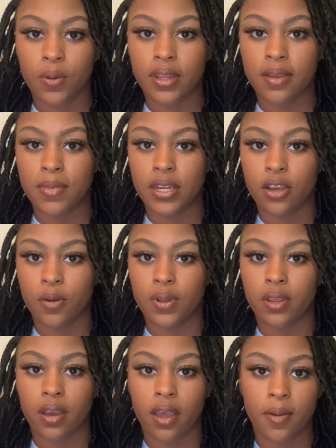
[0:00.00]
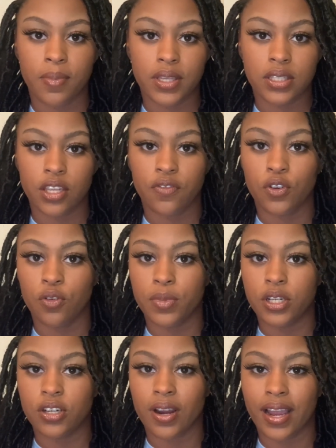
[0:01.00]
Let me know in the comments if you'll
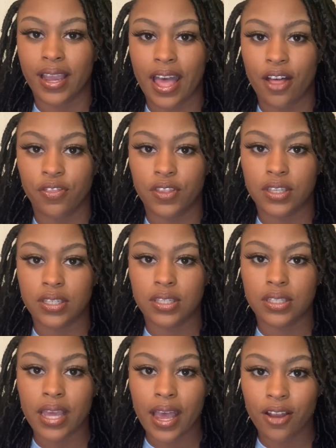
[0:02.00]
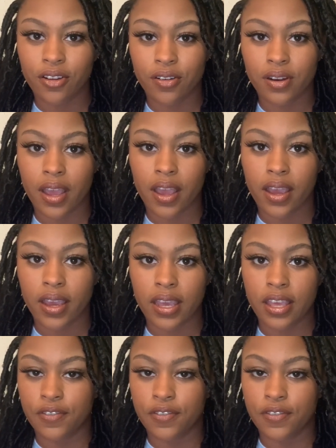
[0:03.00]
be trying out this style or not,